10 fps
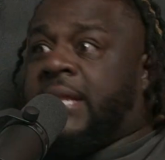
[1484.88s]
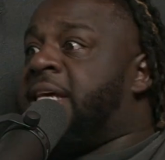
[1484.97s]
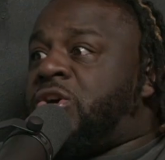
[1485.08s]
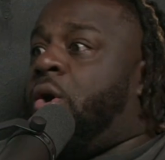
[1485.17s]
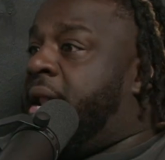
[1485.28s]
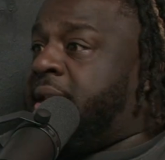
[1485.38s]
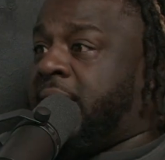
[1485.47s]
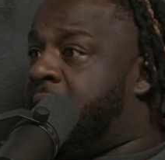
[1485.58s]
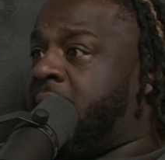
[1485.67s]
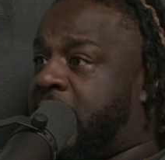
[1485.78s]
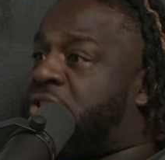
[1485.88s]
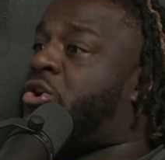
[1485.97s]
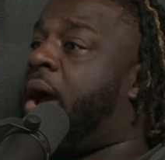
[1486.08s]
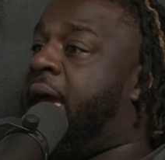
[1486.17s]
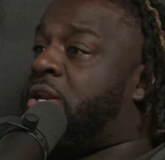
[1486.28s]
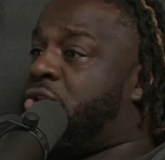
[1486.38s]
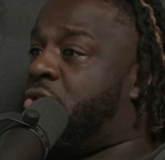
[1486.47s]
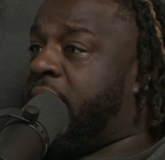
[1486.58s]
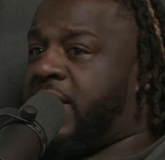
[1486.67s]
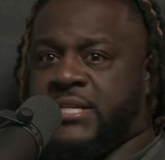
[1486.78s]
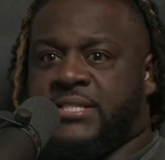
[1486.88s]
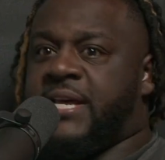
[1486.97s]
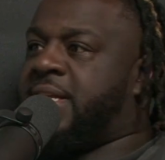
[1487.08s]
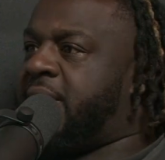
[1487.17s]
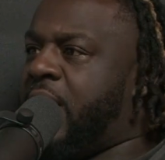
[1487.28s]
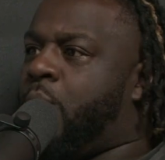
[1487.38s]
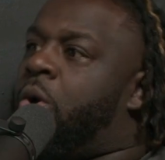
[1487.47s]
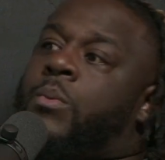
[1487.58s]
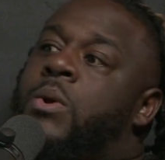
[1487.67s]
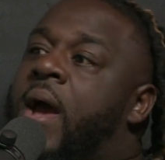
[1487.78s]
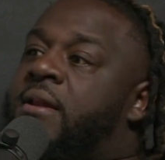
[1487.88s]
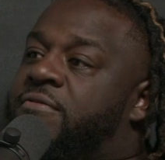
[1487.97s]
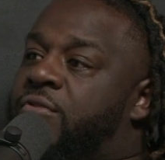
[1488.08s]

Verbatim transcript: let's go ahead and let's go ahead and do it. Let's set the date. What are we yeah. waiting